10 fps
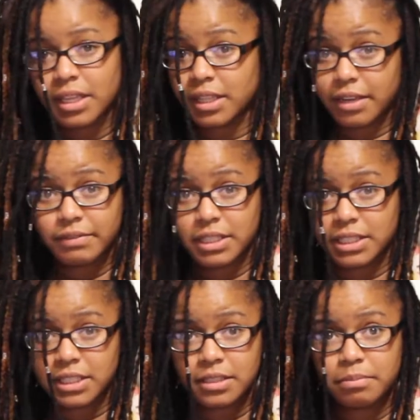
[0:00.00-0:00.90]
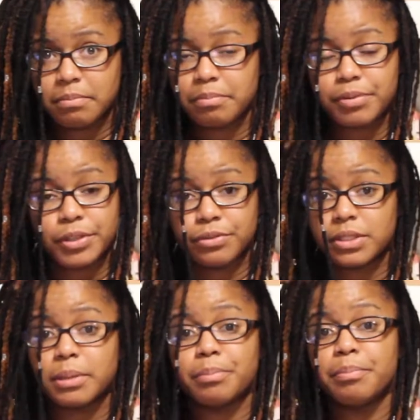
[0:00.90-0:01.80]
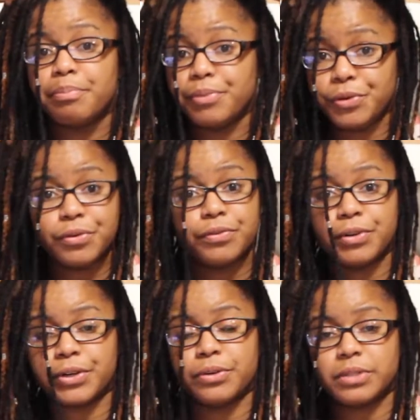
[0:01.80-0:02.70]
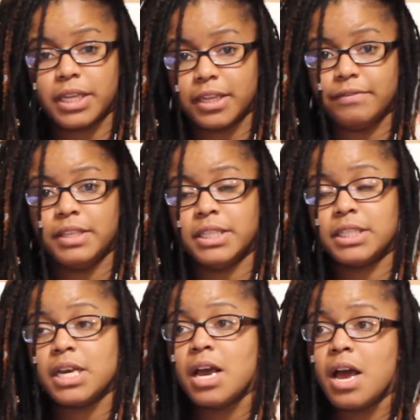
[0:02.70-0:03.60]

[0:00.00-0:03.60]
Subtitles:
Love these. These produce some beautiful curls. I love this.